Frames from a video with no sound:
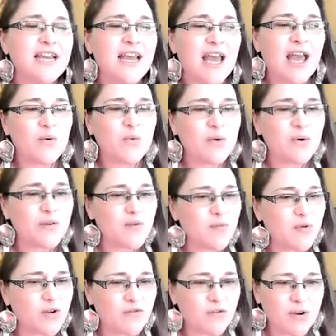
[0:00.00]
And we were in the
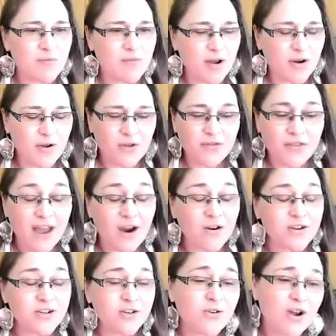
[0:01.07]
middle of a remodel that our
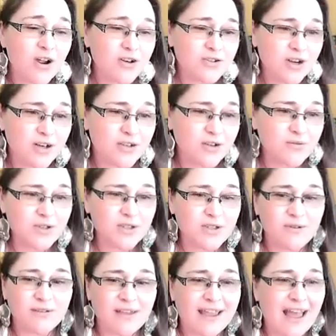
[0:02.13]
general contractor was
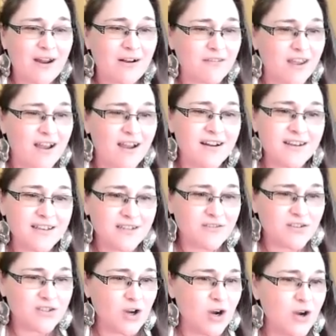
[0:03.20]
doing, like, out of the kindness of
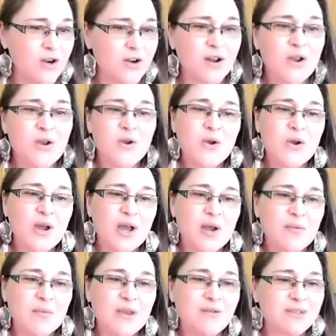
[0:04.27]
his heart.
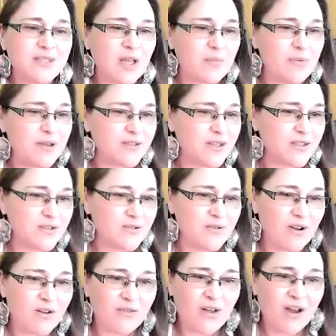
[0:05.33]
He was helping to do
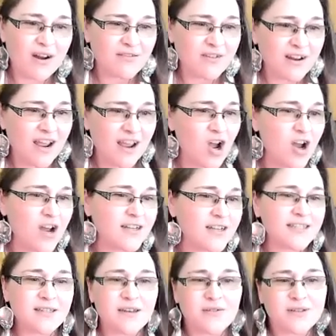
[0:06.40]
a lot of it at
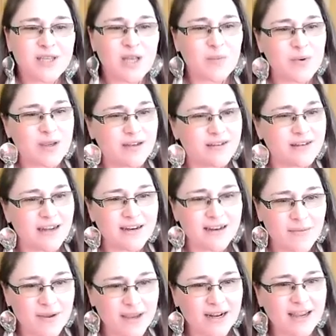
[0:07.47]
cost. He was helping and
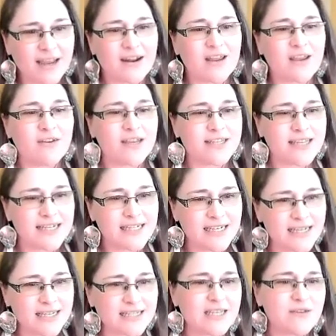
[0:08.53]
coming in and kind of giving us
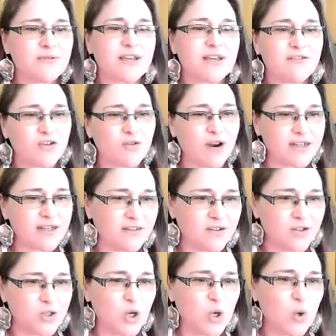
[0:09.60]
ideas. He was kind of directing the
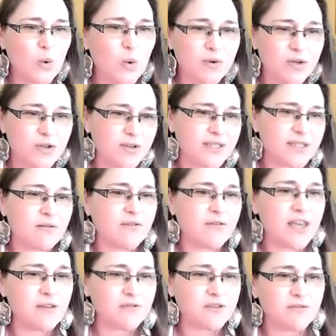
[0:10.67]
show. We were doing some of it.
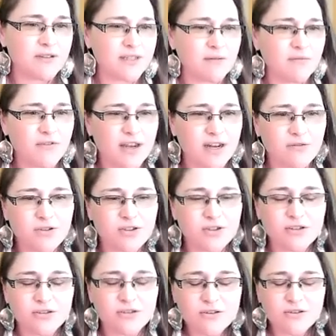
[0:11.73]
He was doing some of it. And he was
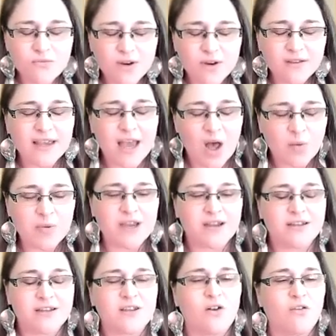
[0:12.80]
really helping
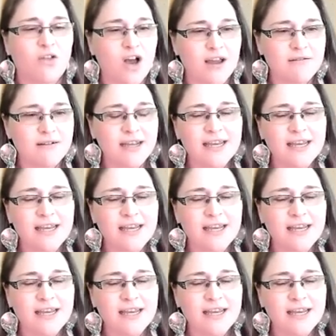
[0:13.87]
us a lot.